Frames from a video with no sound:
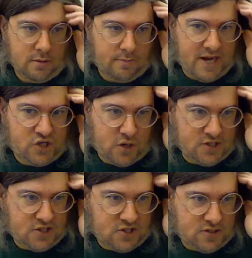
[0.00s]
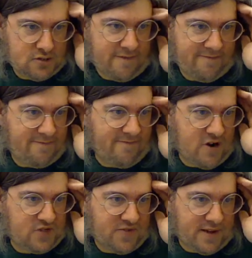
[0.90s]
my choices of
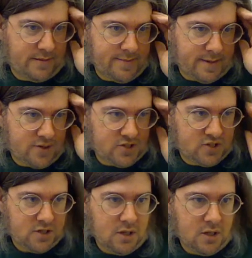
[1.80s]
various family members.